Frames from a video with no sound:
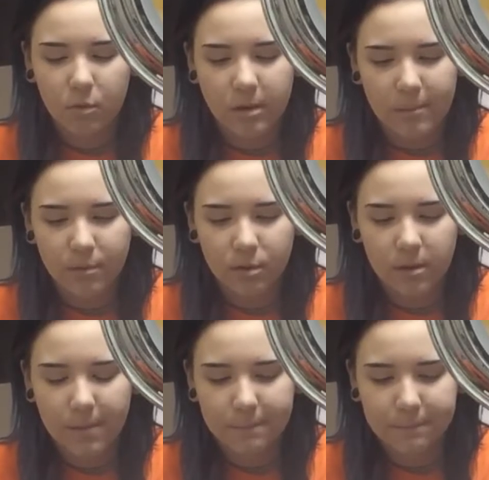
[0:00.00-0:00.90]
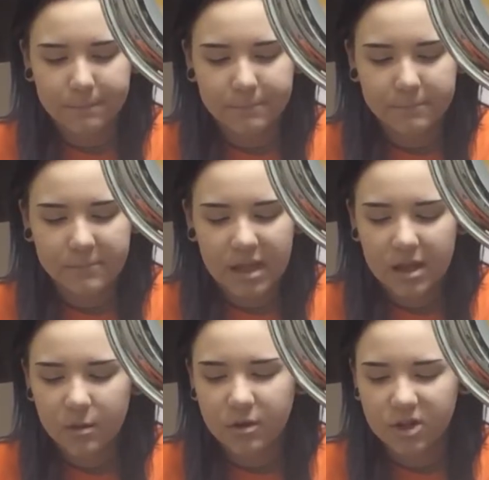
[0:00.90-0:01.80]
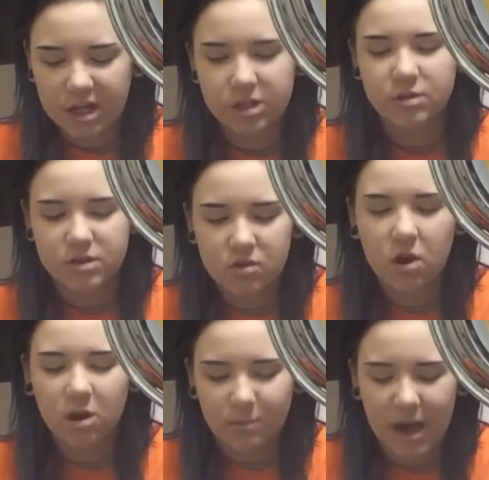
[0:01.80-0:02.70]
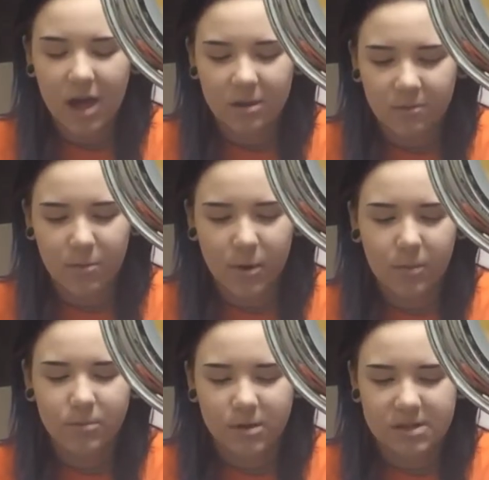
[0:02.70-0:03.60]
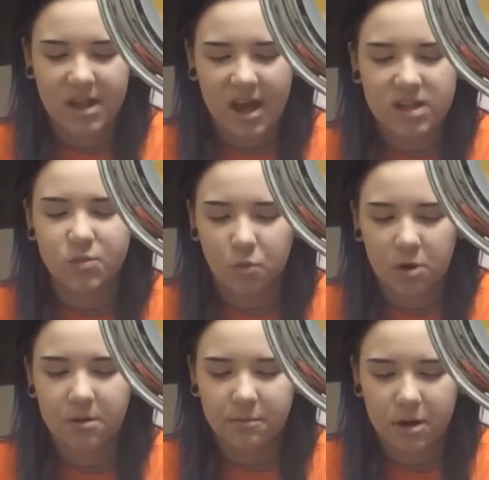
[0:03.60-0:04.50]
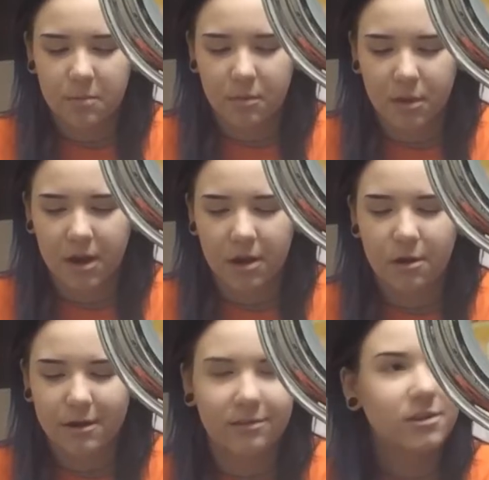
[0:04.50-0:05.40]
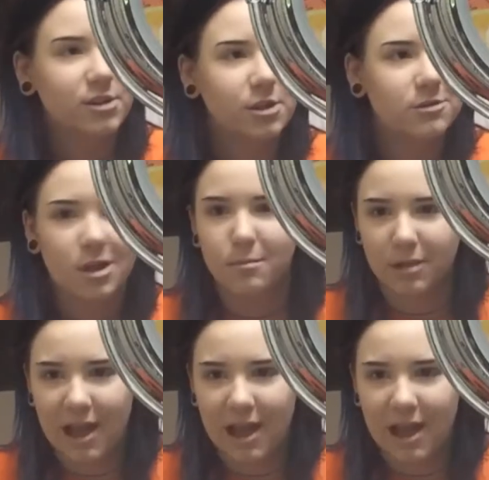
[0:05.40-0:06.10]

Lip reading: purple, which I chose the wrong palette for purple because it has 1 purple and it honestly shows up